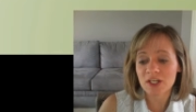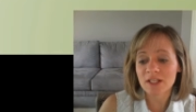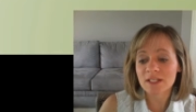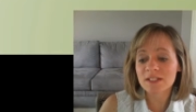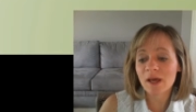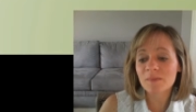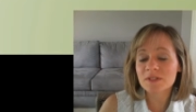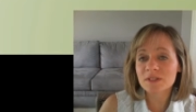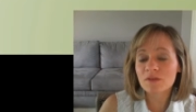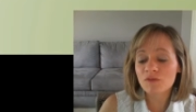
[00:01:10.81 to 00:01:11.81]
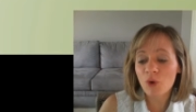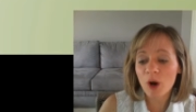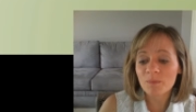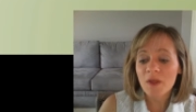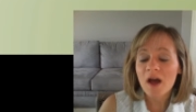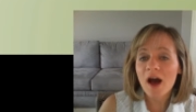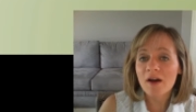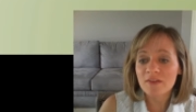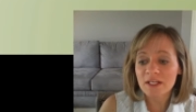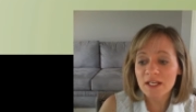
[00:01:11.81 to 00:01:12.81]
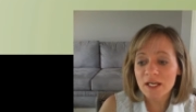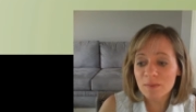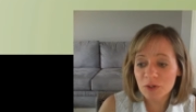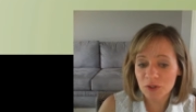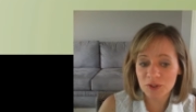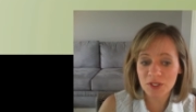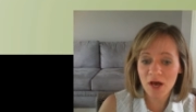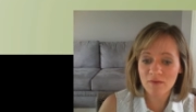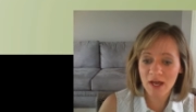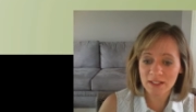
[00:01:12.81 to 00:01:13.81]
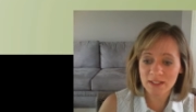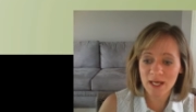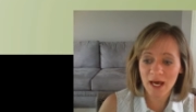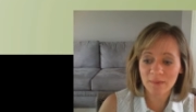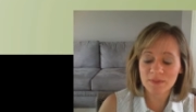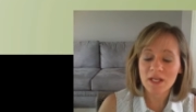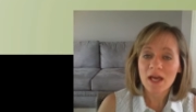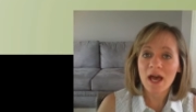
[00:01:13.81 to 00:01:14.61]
And this comes in the form of inhibitors of enzymes.